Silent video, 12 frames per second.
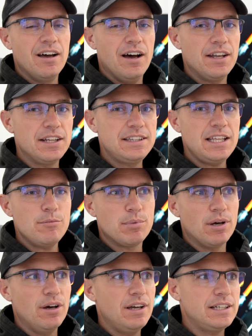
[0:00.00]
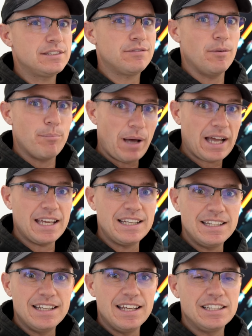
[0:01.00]
And a dibber is for bagging,
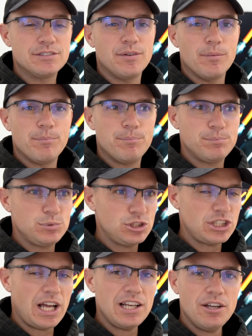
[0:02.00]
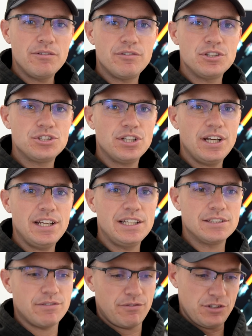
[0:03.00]
isn't it? It's for shallow fishing,
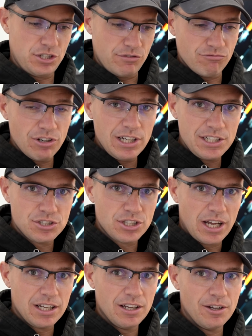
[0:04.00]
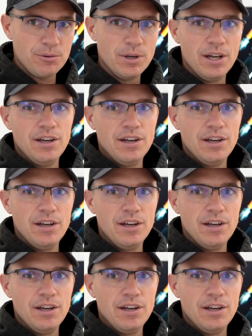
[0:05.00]
it's for fishing really shallow.